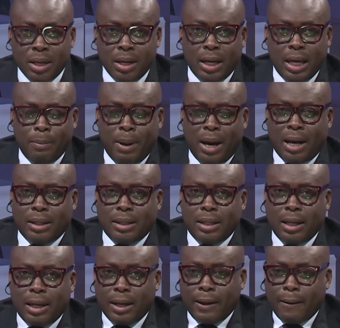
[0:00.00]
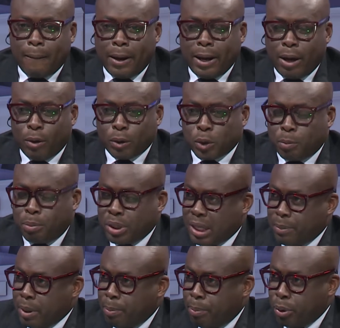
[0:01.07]
Ibad here also put
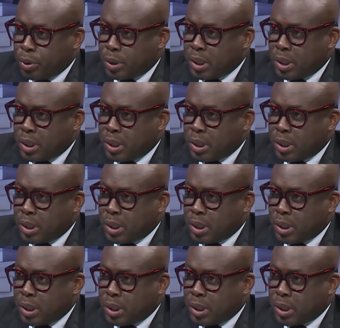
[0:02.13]
up a post.